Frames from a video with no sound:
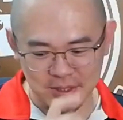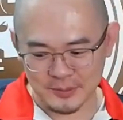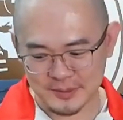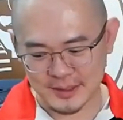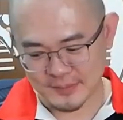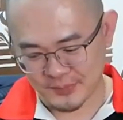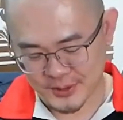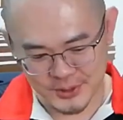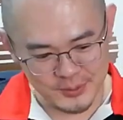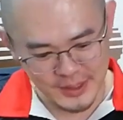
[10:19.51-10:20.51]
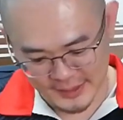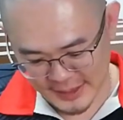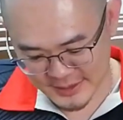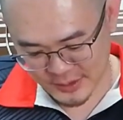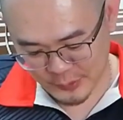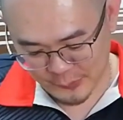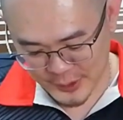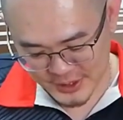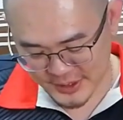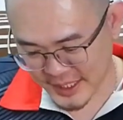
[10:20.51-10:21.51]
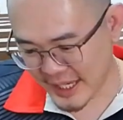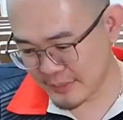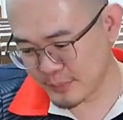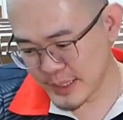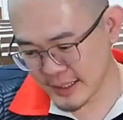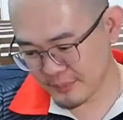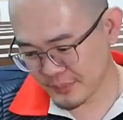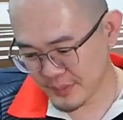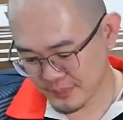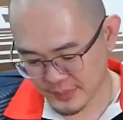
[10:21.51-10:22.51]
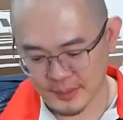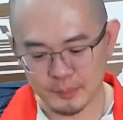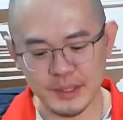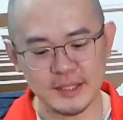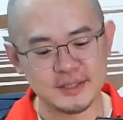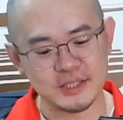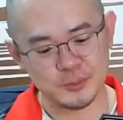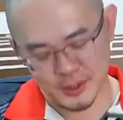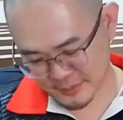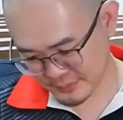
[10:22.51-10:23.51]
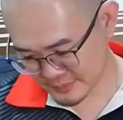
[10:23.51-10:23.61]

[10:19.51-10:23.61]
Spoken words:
So that's a good function. K and B. B is this one.